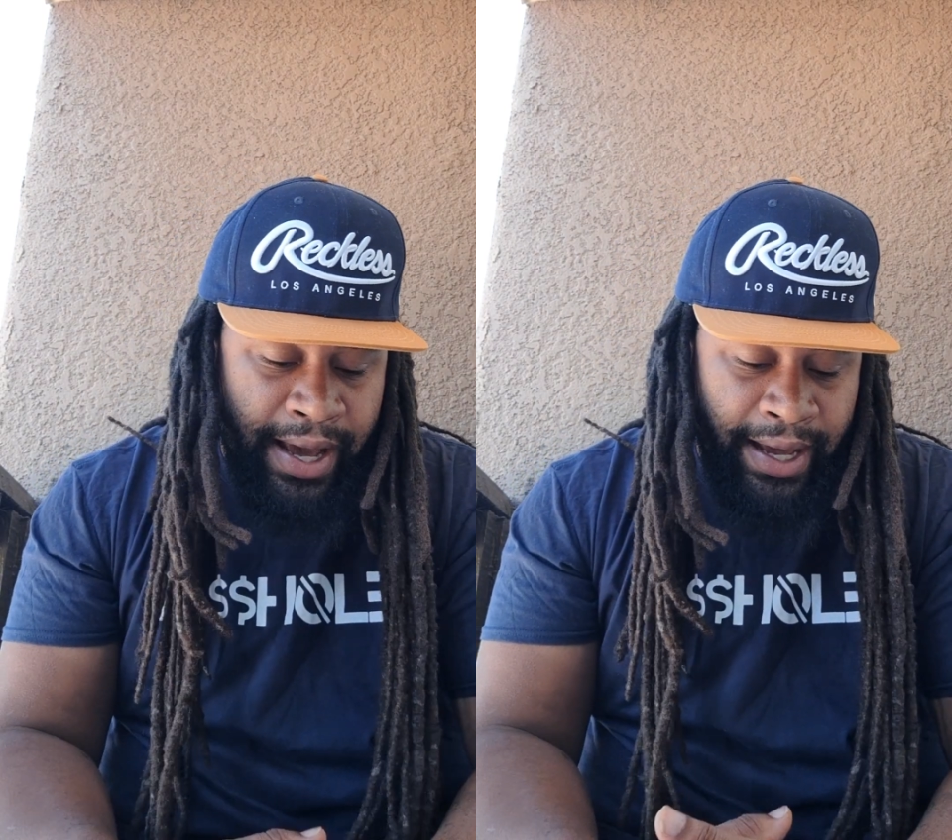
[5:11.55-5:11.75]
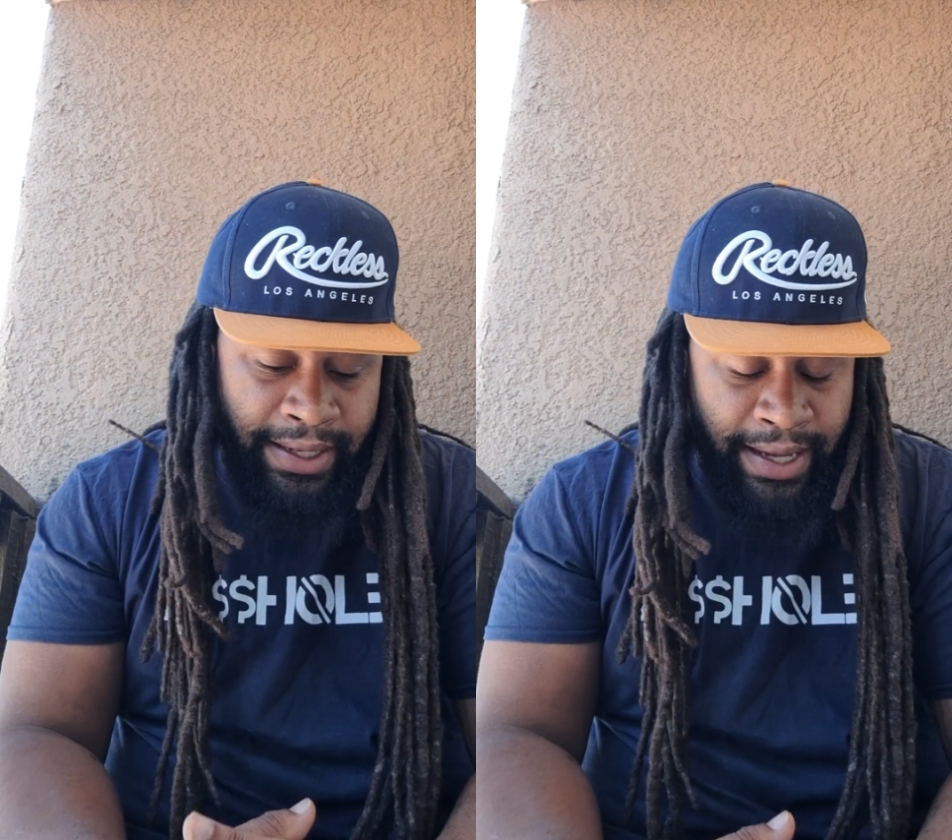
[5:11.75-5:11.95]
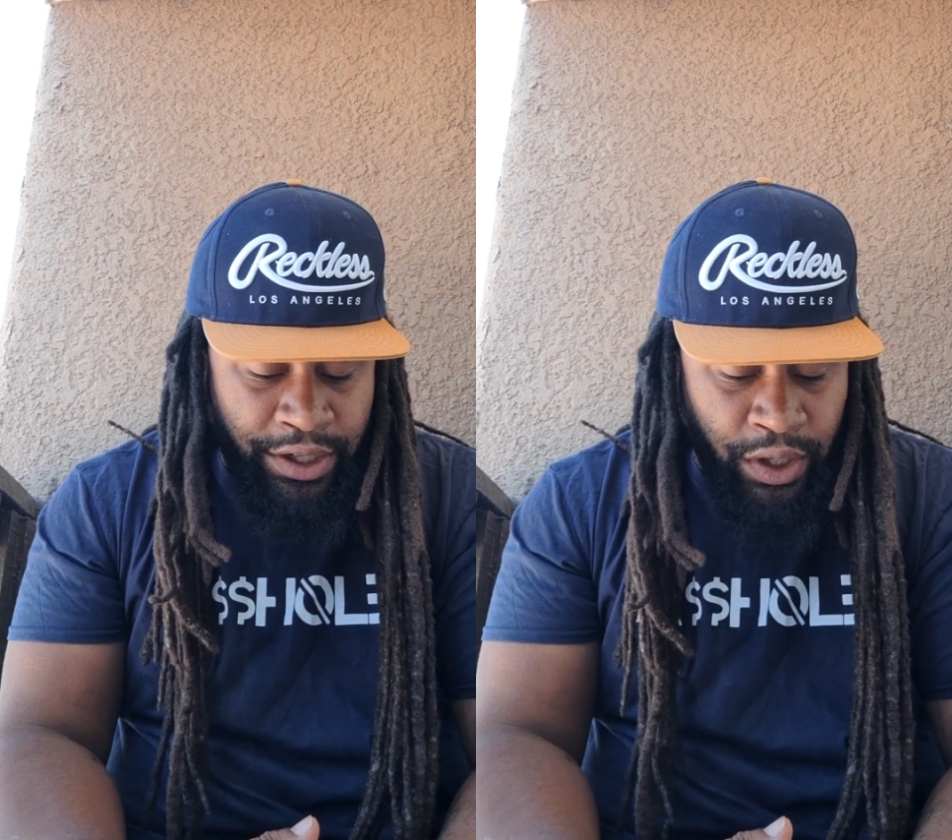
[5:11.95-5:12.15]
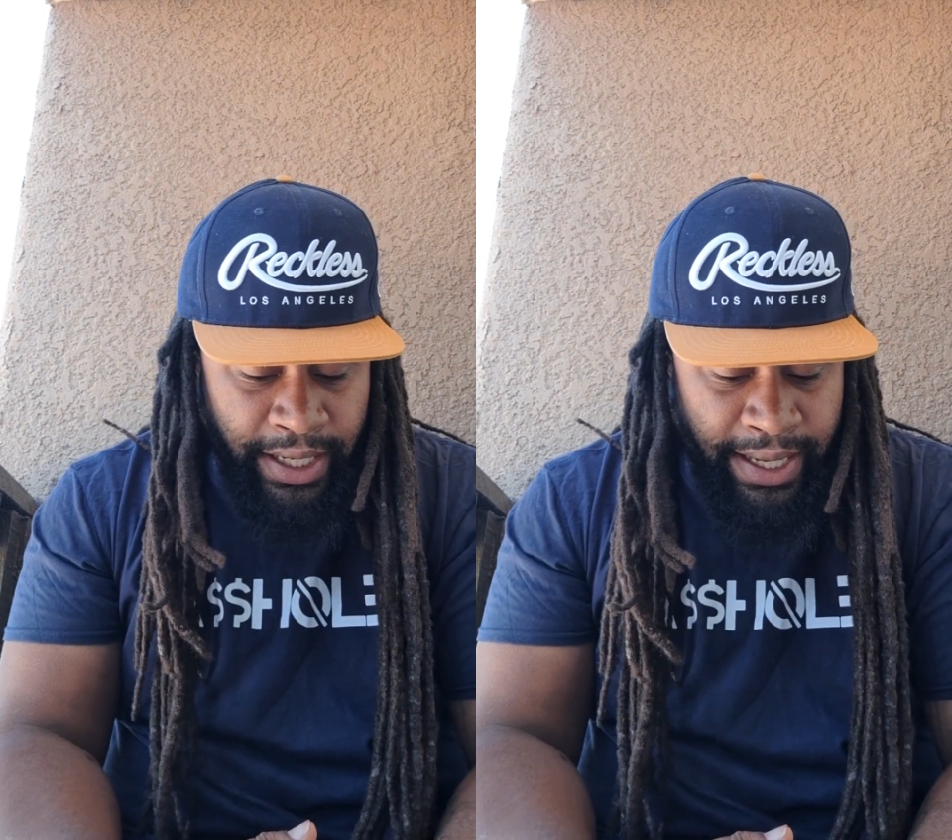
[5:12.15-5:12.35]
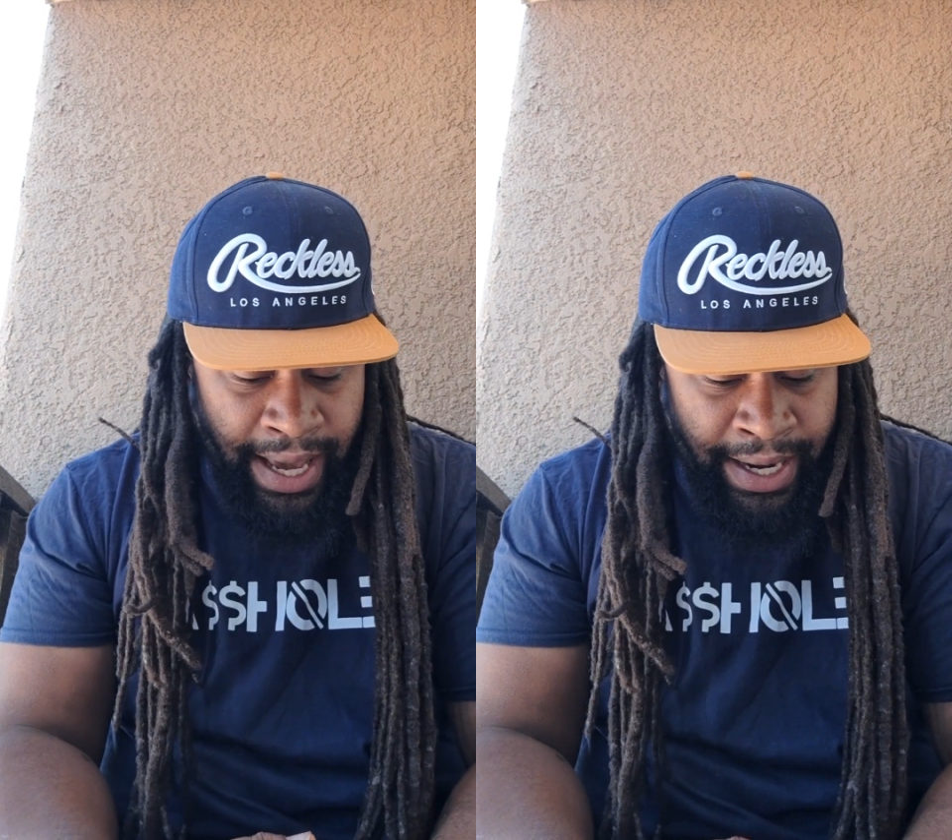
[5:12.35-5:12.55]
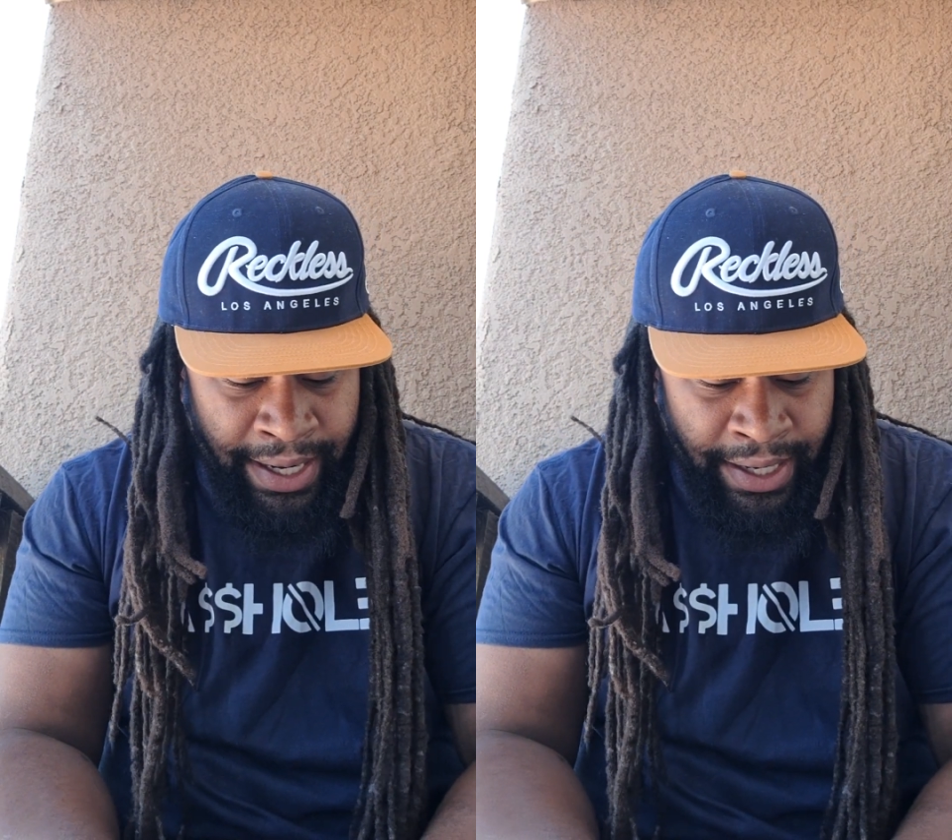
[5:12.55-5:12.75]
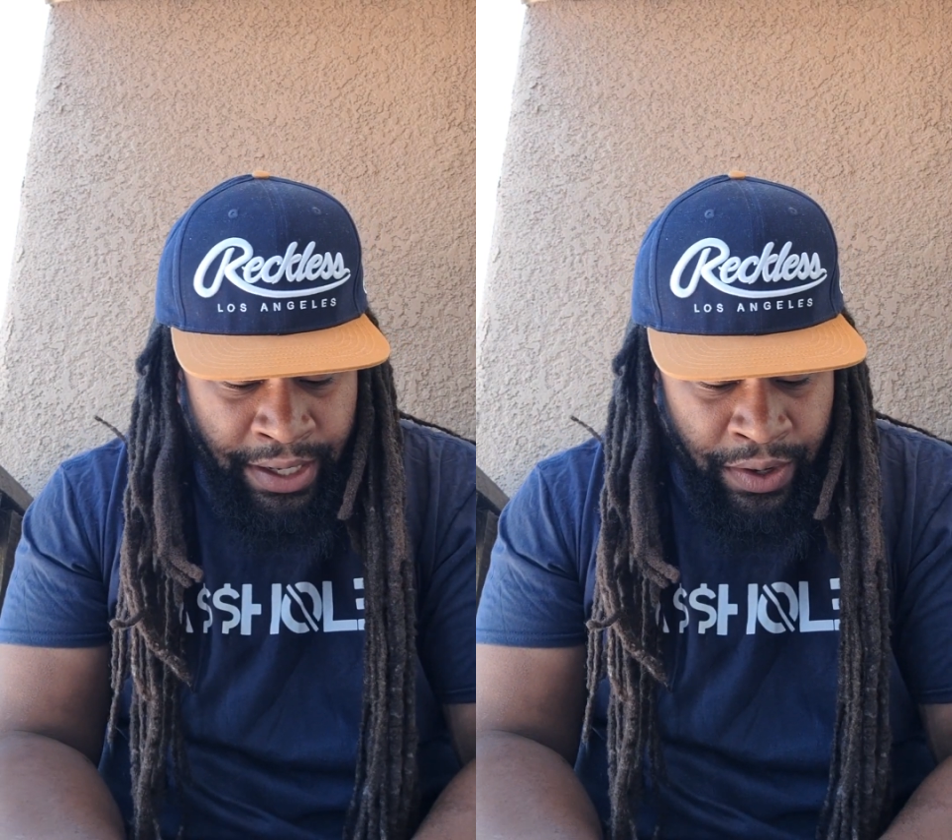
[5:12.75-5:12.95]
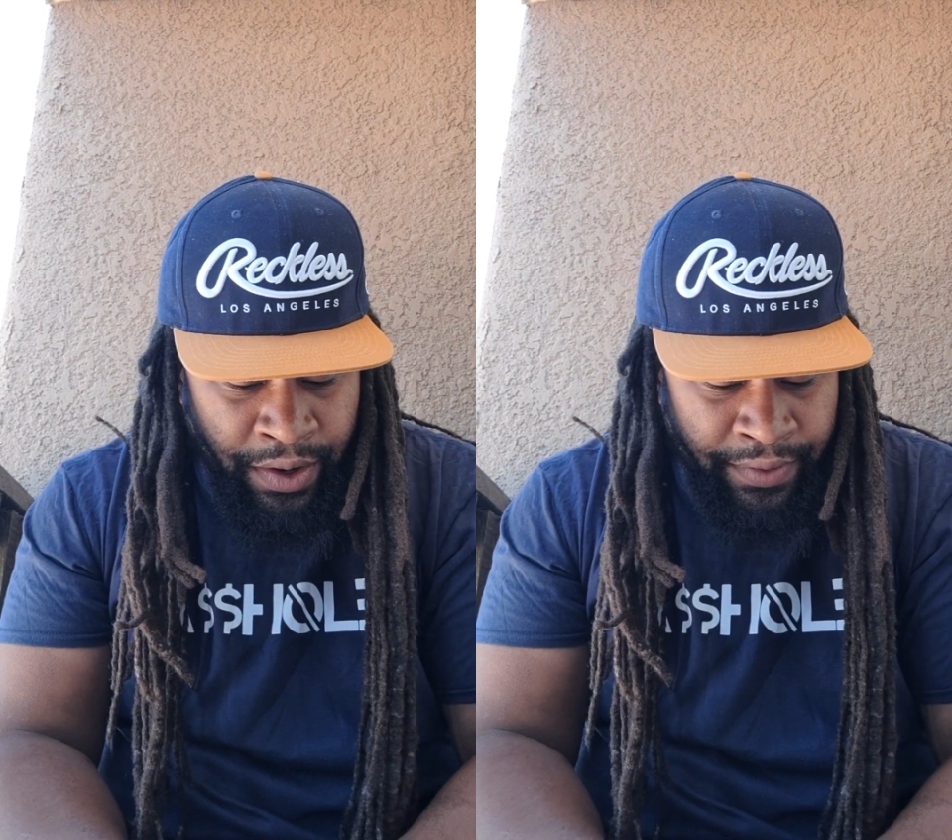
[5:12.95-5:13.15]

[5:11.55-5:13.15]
I like Jordin Canada to go